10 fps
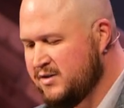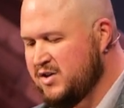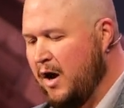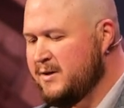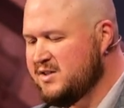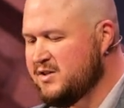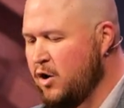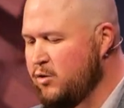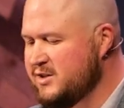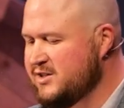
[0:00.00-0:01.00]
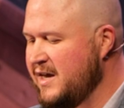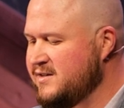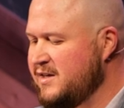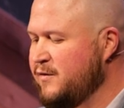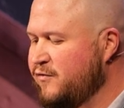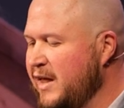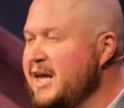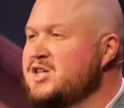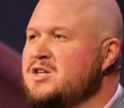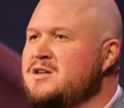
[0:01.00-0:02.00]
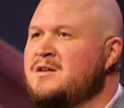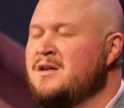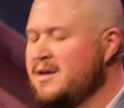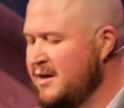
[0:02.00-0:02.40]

Thomas Sowell says inflation